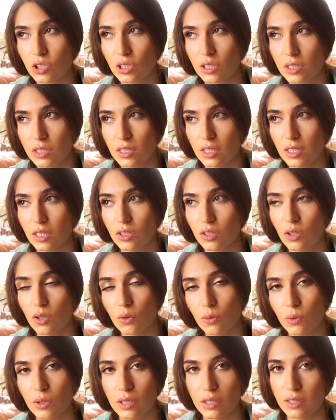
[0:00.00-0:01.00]
just didn't
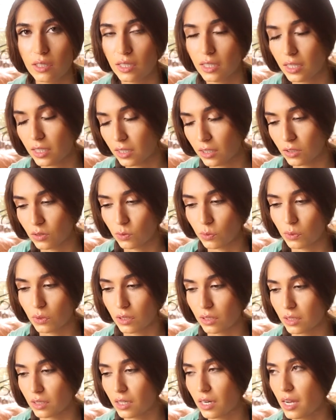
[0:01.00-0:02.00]
know where the keys
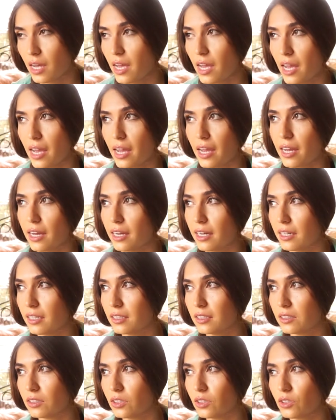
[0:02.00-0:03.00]
were
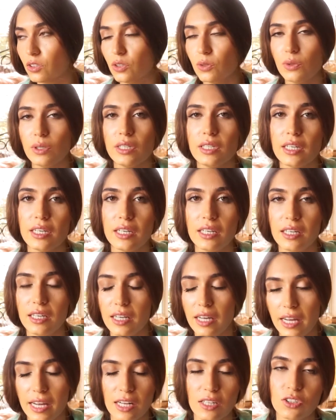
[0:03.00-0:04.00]
and doing it
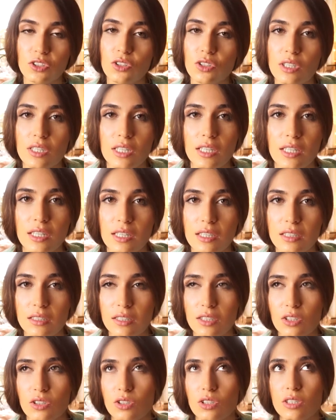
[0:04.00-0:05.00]
it hands you the
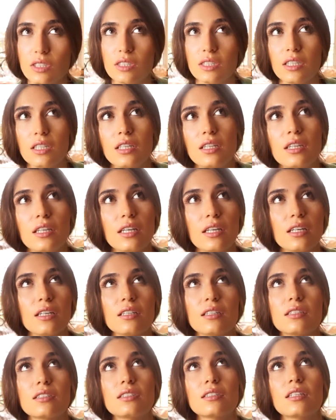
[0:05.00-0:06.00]
keys and you just see
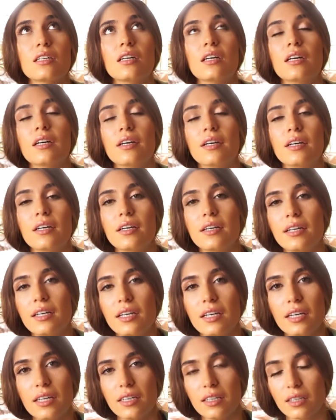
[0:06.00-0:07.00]
things
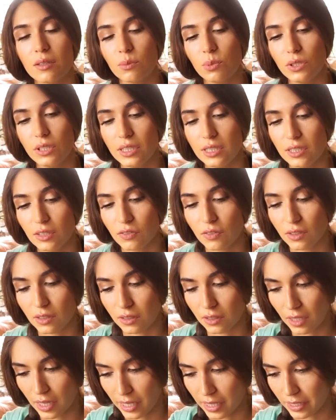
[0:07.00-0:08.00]
in a completely
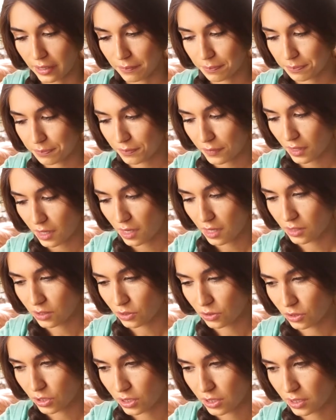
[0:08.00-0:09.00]
different light and
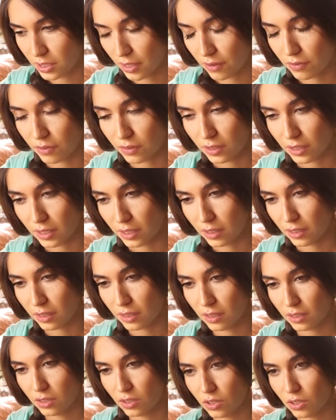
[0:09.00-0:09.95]
you just definitely